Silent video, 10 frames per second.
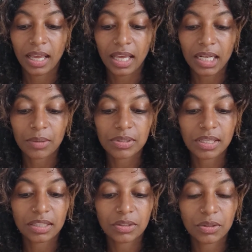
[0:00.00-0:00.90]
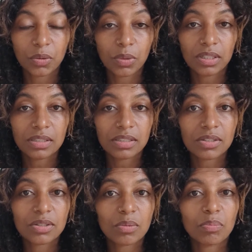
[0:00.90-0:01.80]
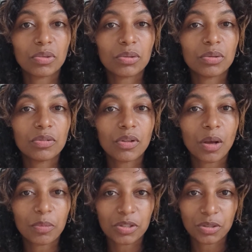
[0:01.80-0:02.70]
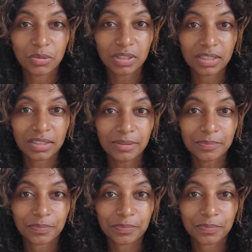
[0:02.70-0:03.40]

And I was like, you know what, this is a beautiful opportunity